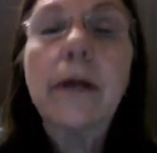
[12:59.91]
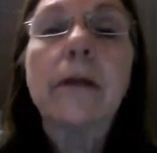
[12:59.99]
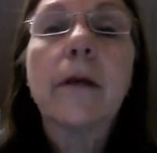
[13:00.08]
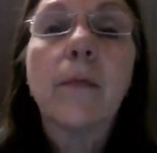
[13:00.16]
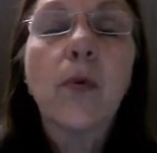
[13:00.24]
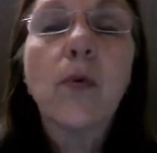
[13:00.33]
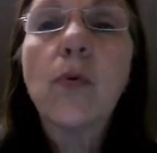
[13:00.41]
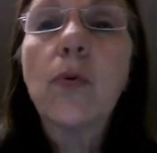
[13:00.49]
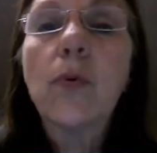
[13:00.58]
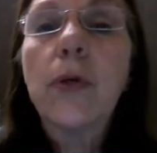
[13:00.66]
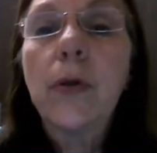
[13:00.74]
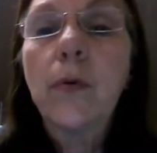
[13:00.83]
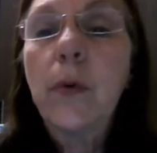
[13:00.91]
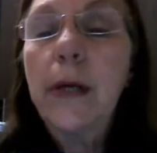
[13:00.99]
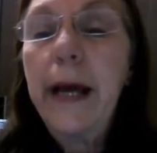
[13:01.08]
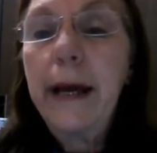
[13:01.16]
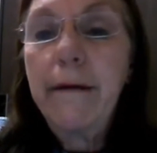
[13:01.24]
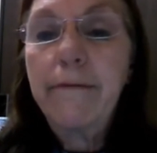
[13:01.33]
the more you will
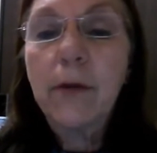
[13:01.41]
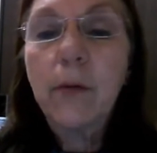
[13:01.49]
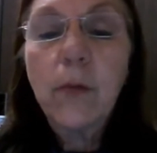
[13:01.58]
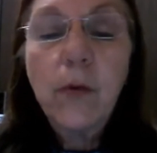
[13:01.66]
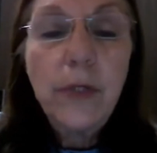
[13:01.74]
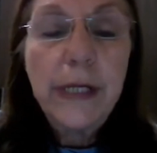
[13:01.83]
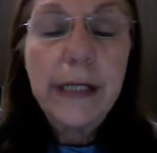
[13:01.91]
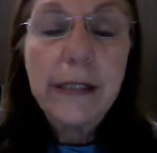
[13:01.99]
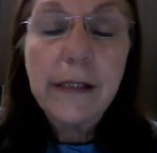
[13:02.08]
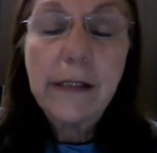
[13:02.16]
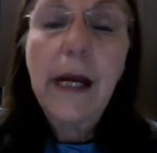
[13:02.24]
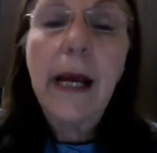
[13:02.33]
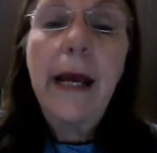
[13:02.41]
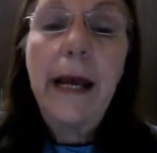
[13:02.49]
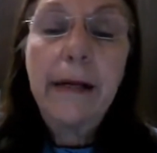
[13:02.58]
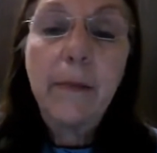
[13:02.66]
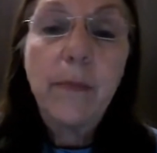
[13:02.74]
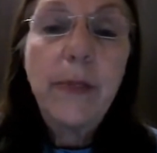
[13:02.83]
have the audience
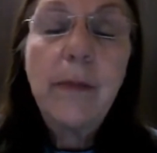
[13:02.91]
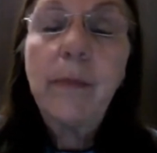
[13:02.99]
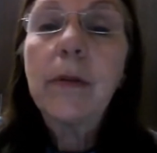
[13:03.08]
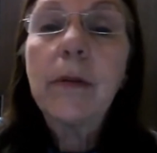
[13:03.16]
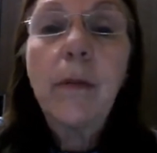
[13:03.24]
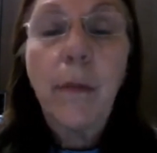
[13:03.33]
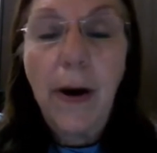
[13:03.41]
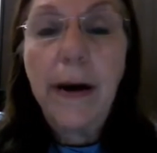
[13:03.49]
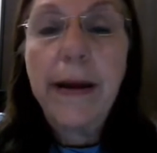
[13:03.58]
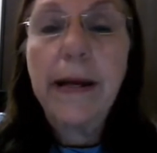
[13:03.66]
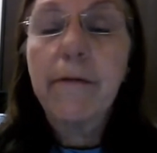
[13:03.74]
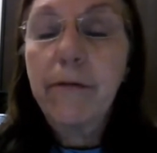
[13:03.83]
and people buying